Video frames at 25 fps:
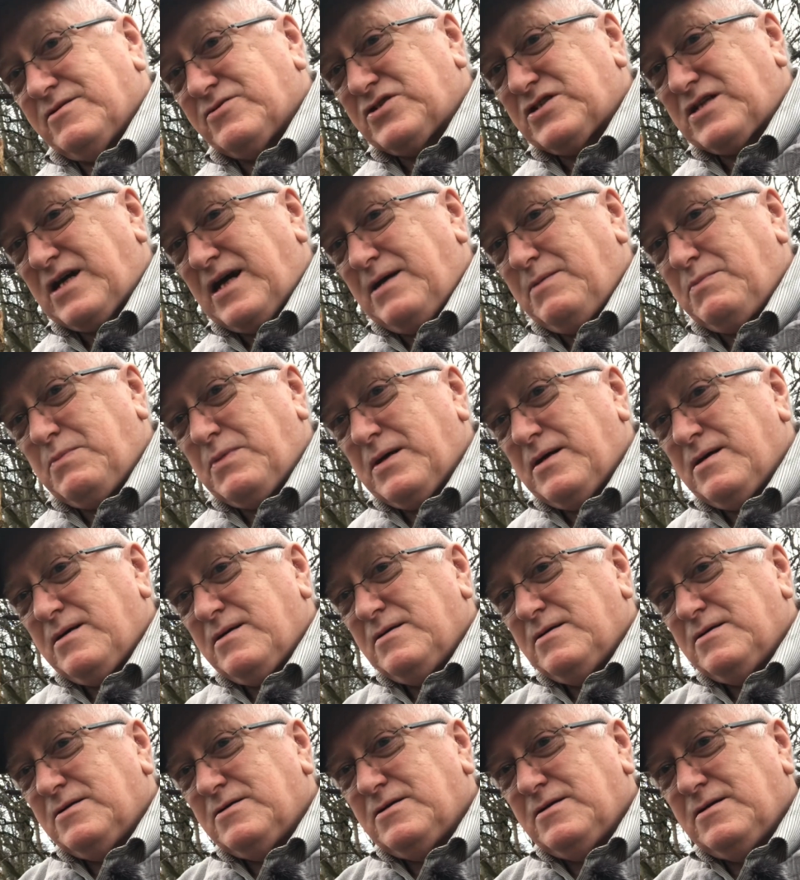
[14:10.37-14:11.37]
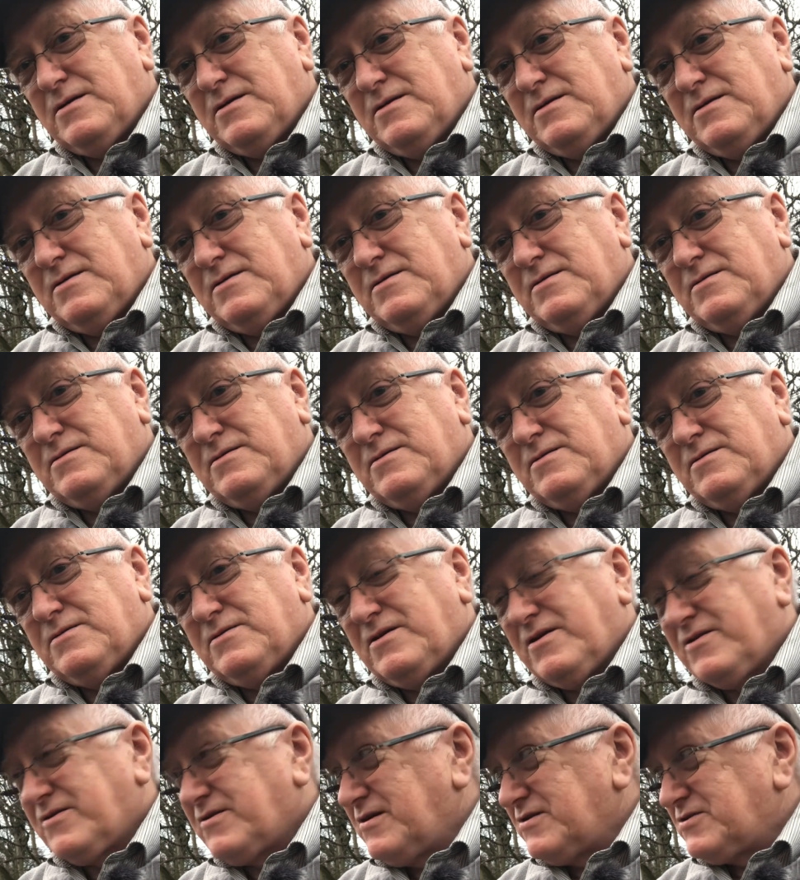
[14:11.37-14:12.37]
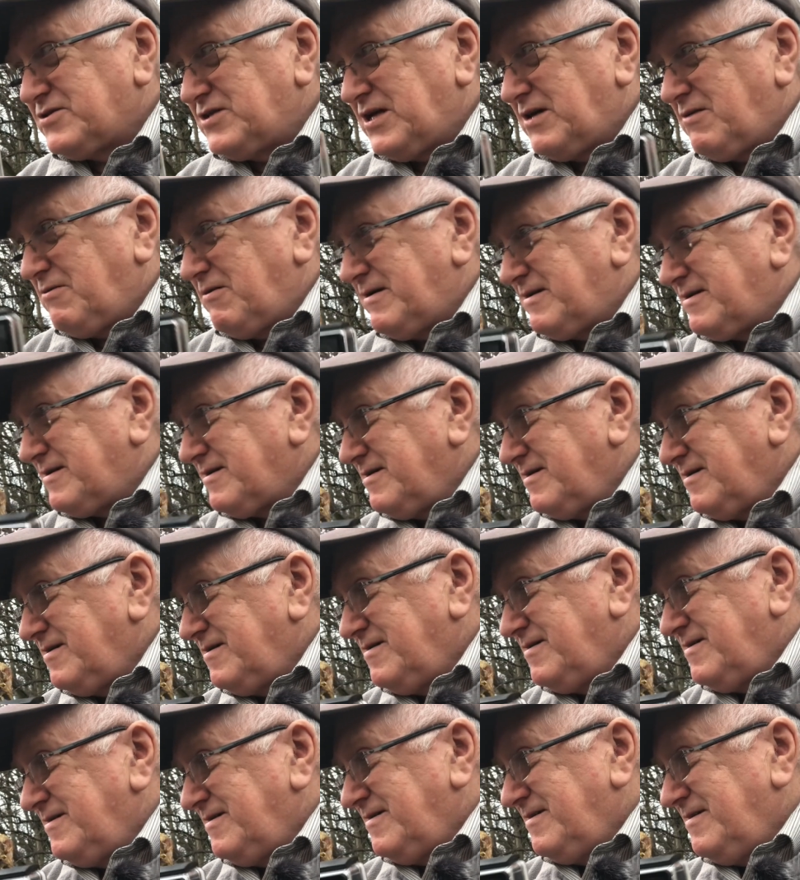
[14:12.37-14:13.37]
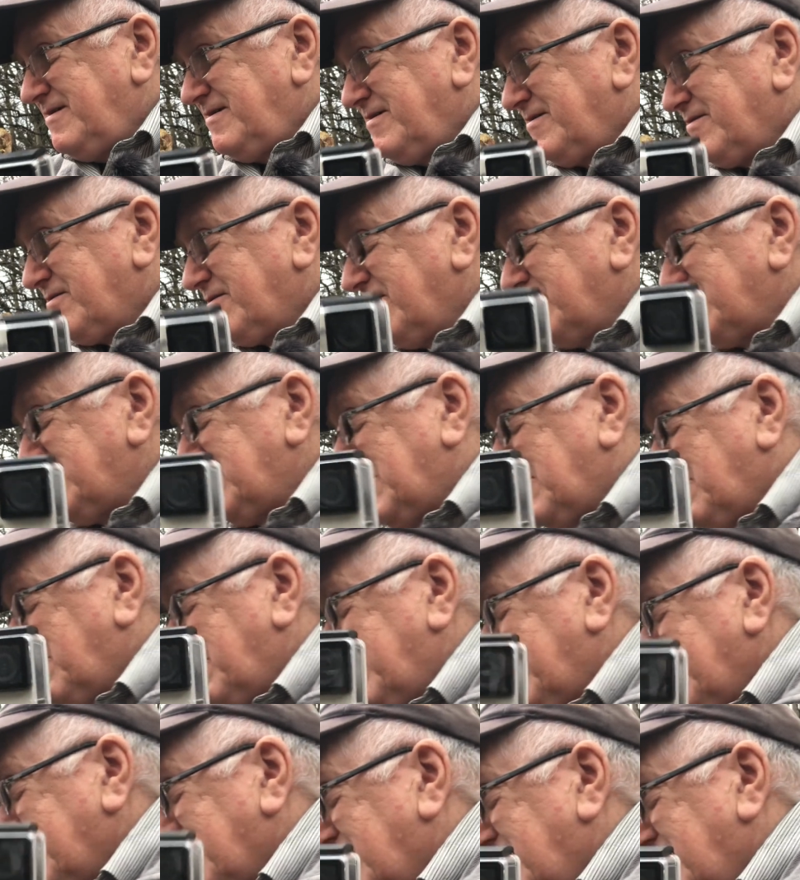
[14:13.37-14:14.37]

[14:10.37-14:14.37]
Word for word: Escape. 30 quid. 30 quid in a